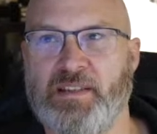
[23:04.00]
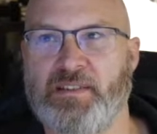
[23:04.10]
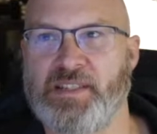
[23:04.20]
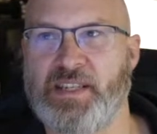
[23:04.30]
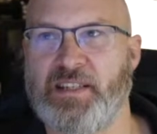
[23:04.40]

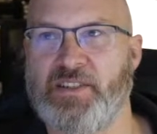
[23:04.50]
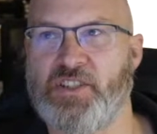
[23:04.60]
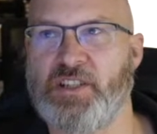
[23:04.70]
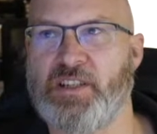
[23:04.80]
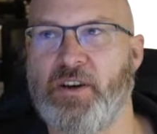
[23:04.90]
sending
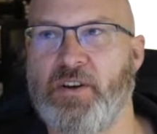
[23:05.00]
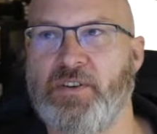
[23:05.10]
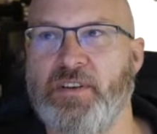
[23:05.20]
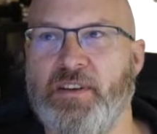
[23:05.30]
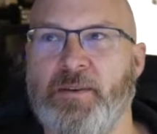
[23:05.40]

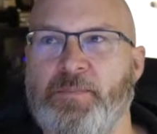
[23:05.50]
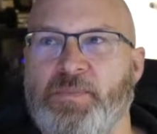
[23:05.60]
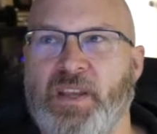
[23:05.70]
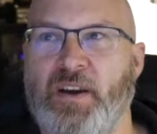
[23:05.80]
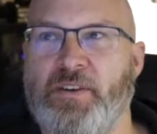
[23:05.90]
G-code
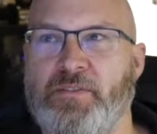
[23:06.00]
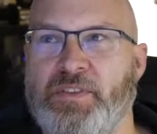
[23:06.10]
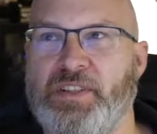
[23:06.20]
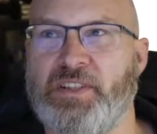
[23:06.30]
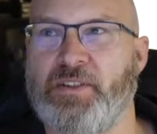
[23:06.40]
over
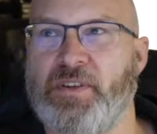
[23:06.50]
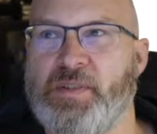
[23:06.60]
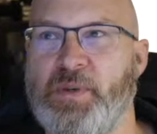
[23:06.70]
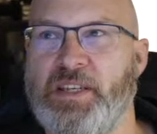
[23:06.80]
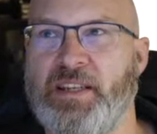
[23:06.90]
the
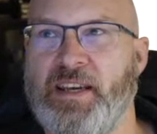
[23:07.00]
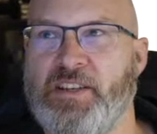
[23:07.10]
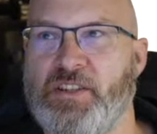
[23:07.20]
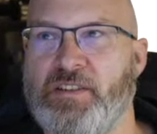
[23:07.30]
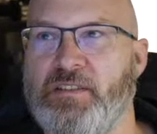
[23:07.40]
USB
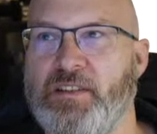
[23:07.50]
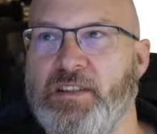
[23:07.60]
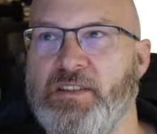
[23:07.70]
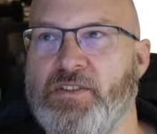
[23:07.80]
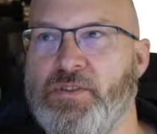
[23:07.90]
connection
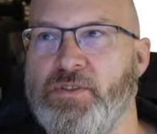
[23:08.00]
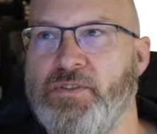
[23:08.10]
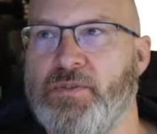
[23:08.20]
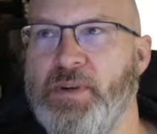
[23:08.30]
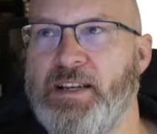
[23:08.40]
to
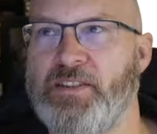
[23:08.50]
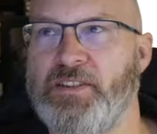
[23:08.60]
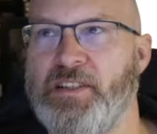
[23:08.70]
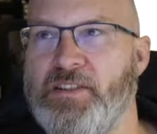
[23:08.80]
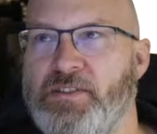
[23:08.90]
the rack
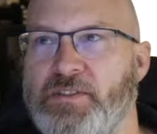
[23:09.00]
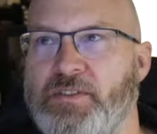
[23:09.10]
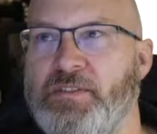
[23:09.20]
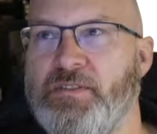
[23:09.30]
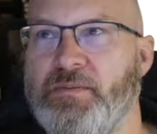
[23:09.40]

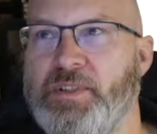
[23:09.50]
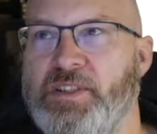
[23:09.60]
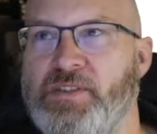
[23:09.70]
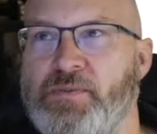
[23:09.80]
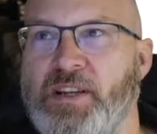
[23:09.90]
32, which
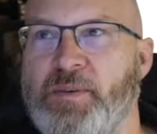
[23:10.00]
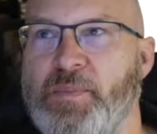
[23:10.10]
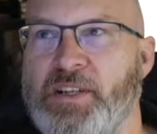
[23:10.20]
is running my